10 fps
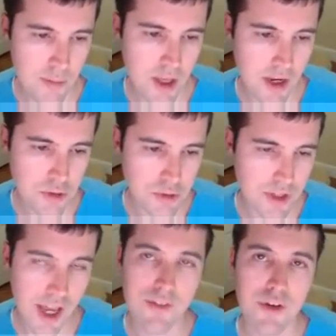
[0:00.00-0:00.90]
It'd be kind of
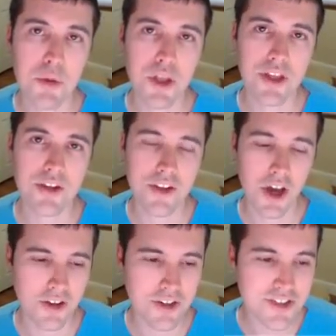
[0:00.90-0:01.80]
cool to have $1 million
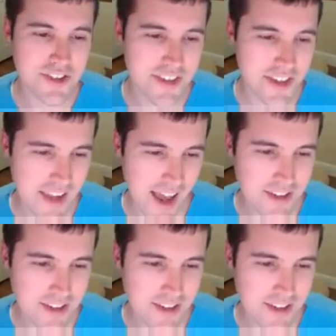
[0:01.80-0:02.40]
in